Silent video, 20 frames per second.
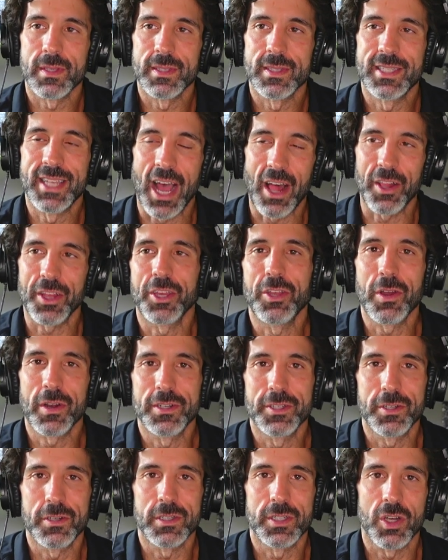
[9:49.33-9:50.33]
telling you how to
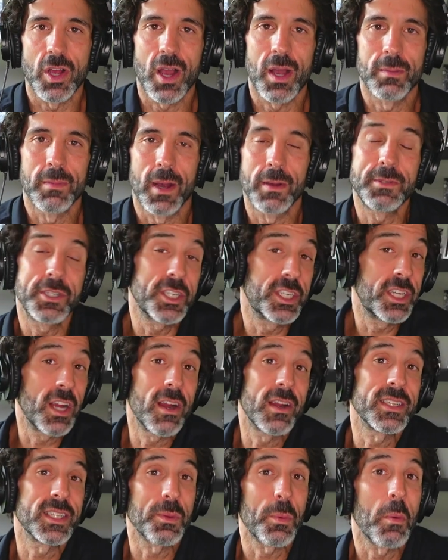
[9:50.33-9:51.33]
do your job. I'm just
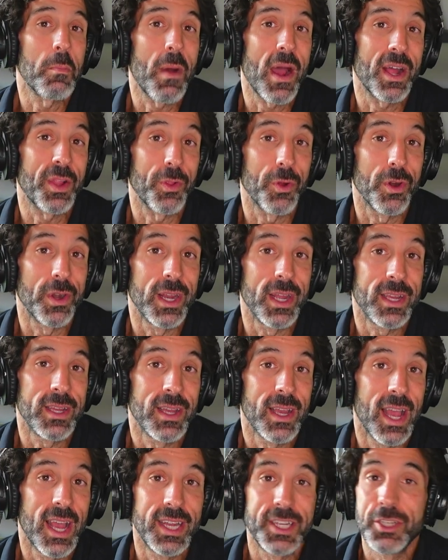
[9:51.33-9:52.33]
sharing some of my learning,
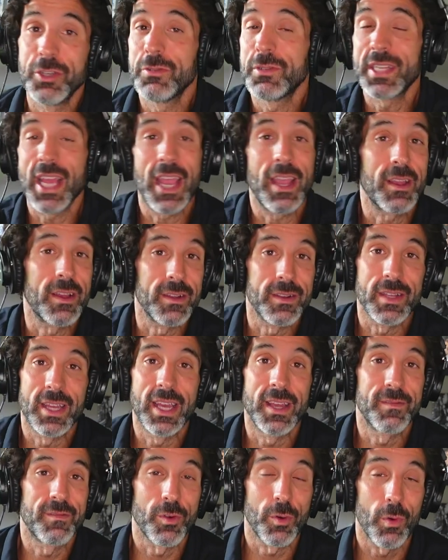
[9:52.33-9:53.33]
and you take
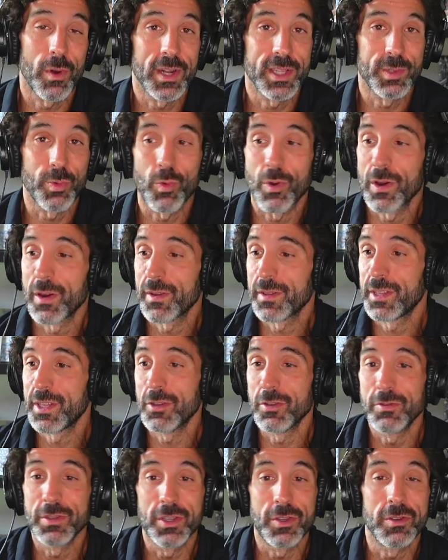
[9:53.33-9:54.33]
it for what it's worth.
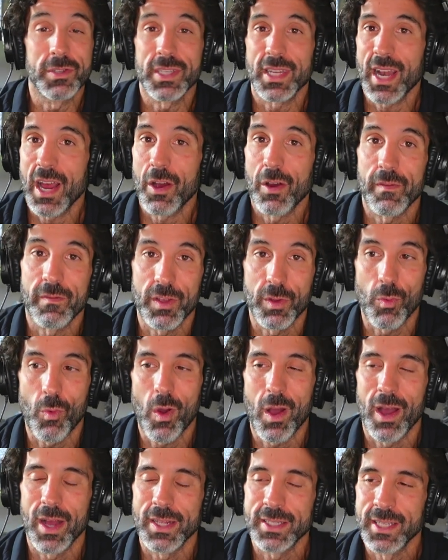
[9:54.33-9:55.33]
You use it however you
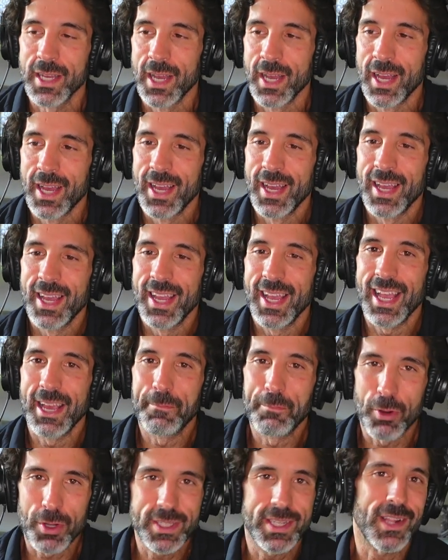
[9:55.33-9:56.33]
want.
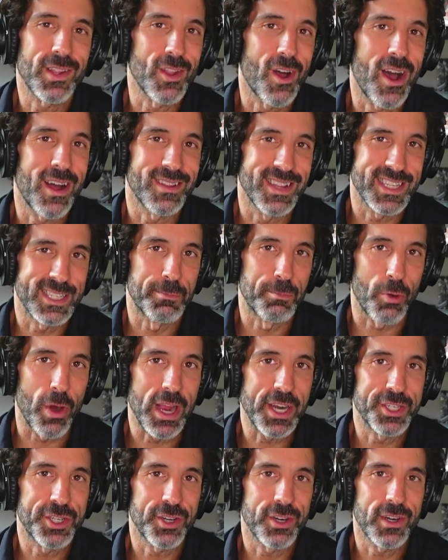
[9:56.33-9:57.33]
It puts a lot less
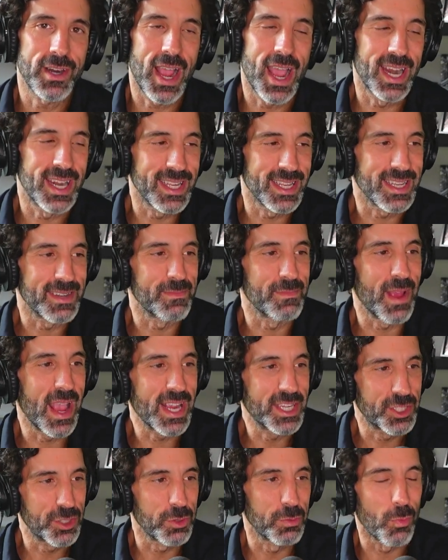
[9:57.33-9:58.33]
pressure, and it
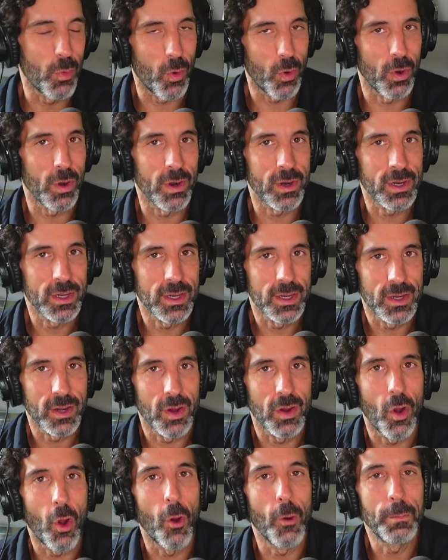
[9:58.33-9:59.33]
makes you more
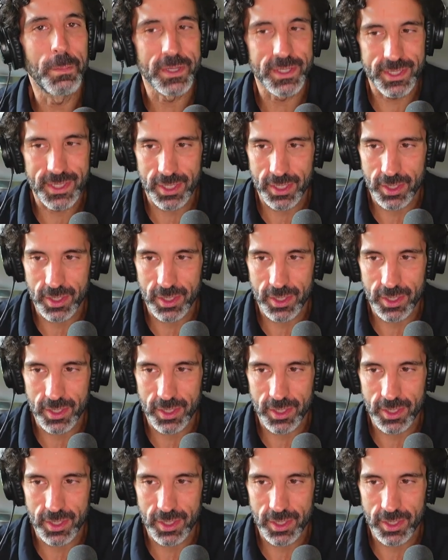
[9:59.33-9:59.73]
open